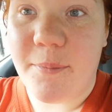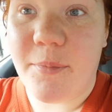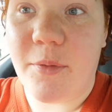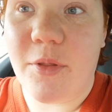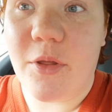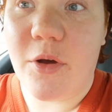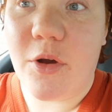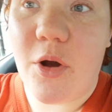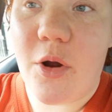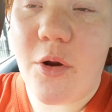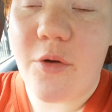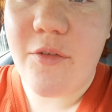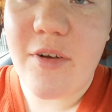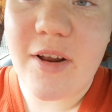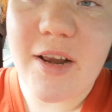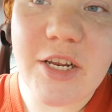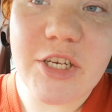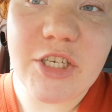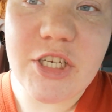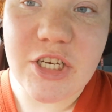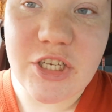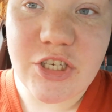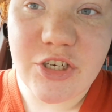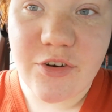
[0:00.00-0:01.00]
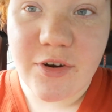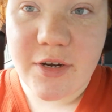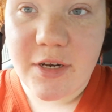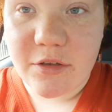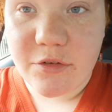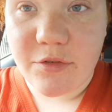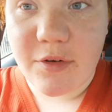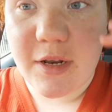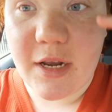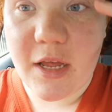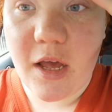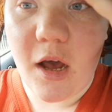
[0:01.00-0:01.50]
but they're going really ginger, and
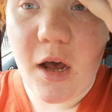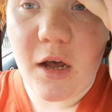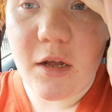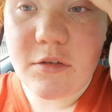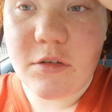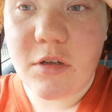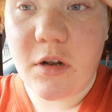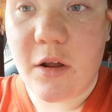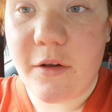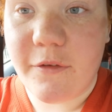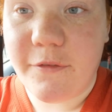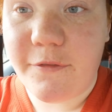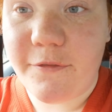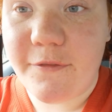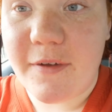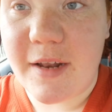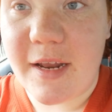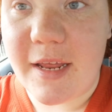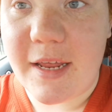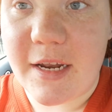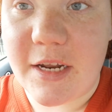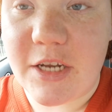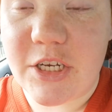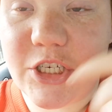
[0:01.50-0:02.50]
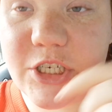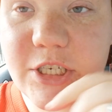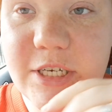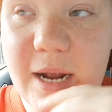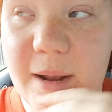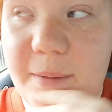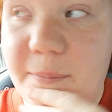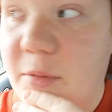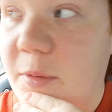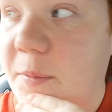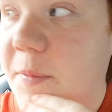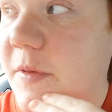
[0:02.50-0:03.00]
it's really hard to like fill in and
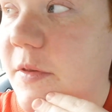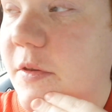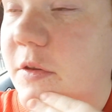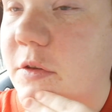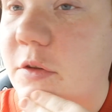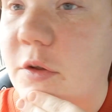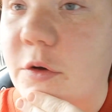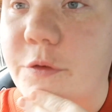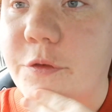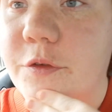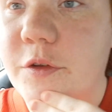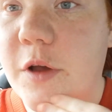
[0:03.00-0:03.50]
shape them and stuff.